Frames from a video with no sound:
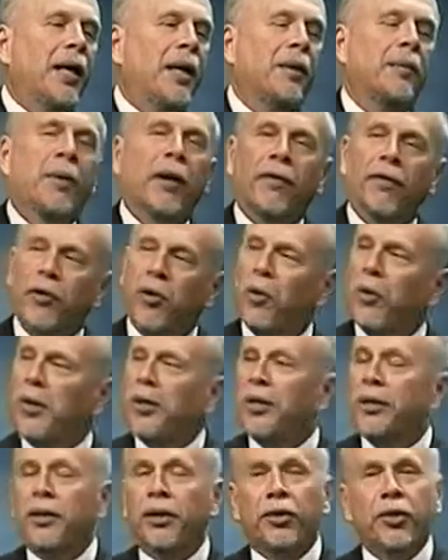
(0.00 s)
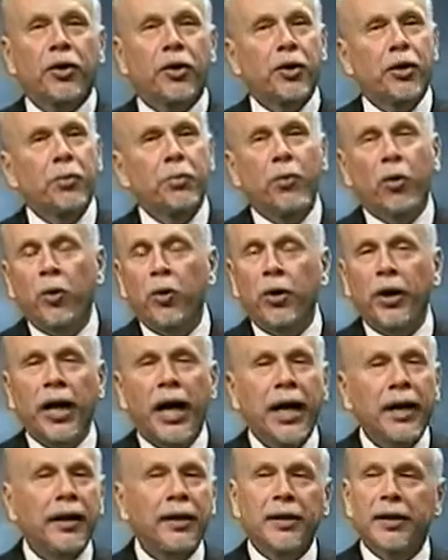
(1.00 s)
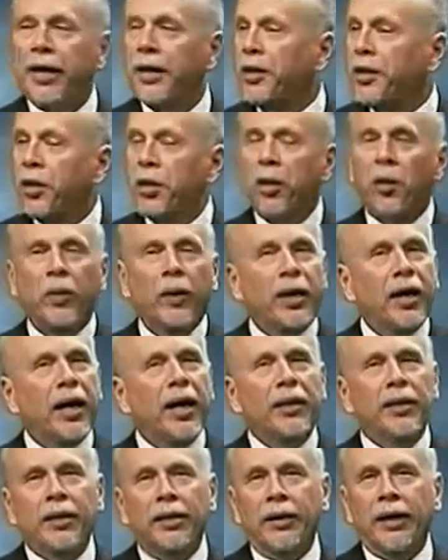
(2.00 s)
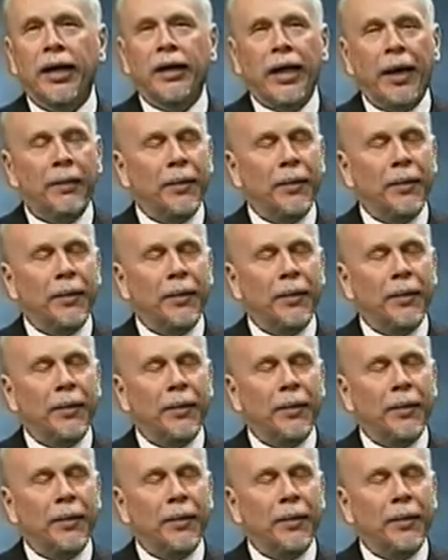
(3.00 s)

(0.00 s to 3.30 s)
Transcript: But of course, the church board had to say, no, we can't accept that.